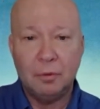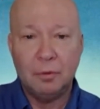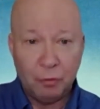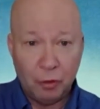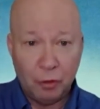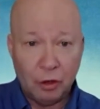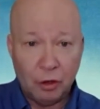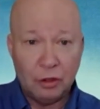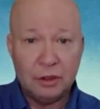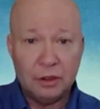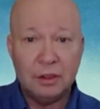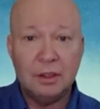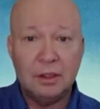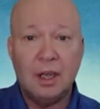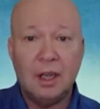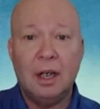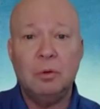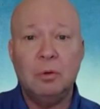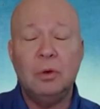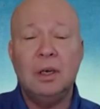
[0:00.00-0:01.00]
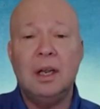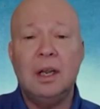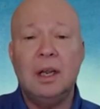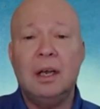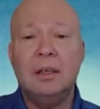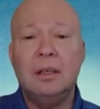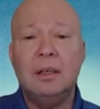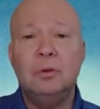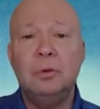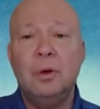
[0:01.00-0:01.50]
First, I would
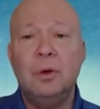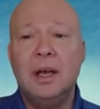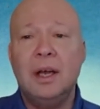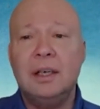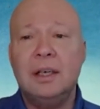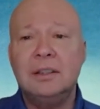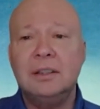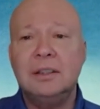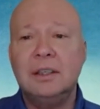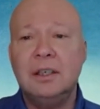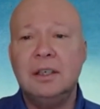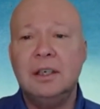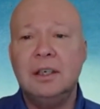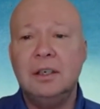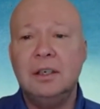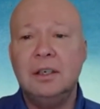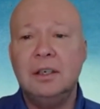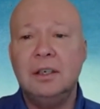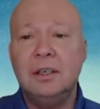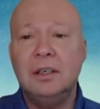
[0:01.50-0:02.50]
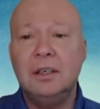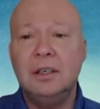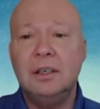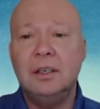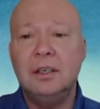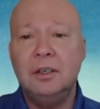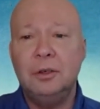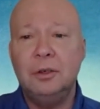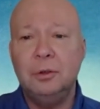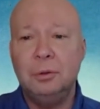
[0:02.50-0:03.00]
like to ask
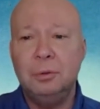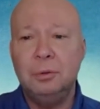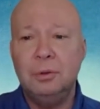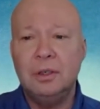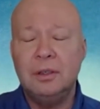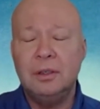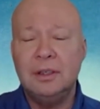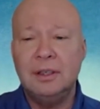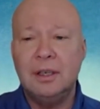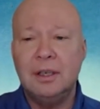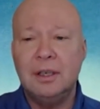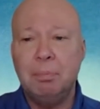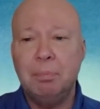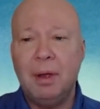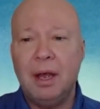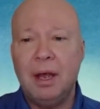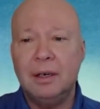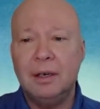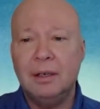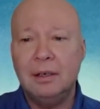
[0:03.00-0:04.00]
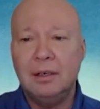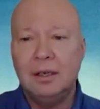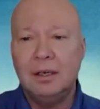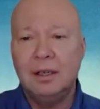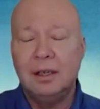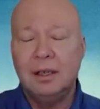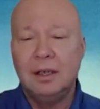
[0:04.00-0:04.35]
you in the panel,